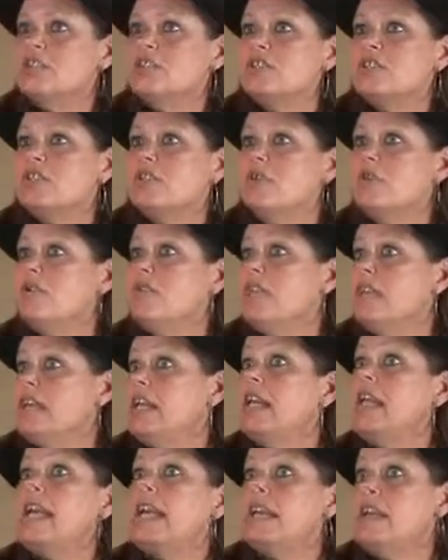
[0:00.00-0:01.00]
to
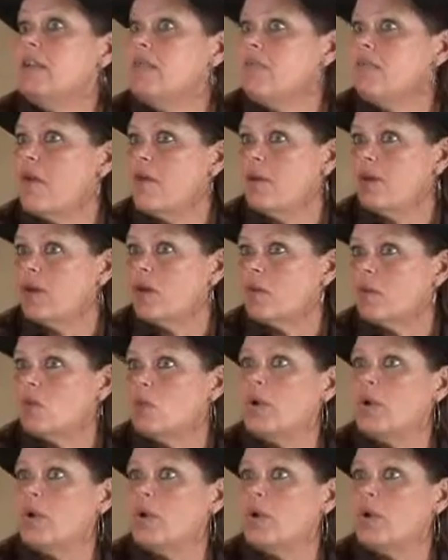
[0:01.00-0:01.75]
the NFR,